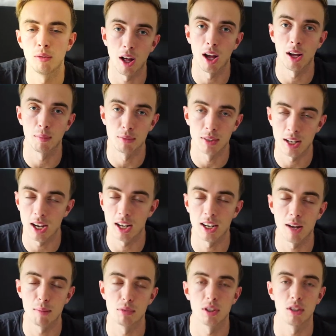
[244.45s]
I am
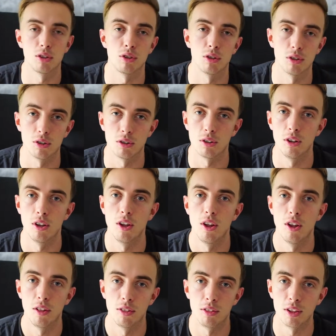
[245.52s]
99% sure
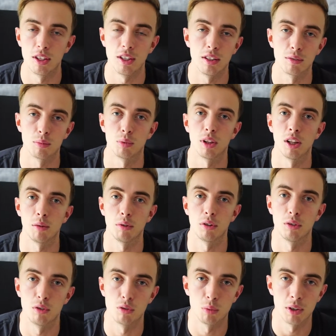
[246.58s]
these will help you
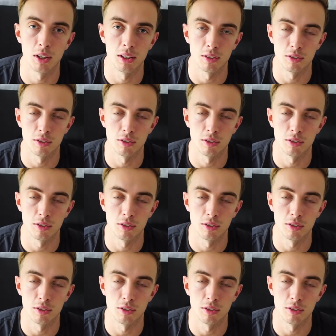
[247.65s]
lose weight.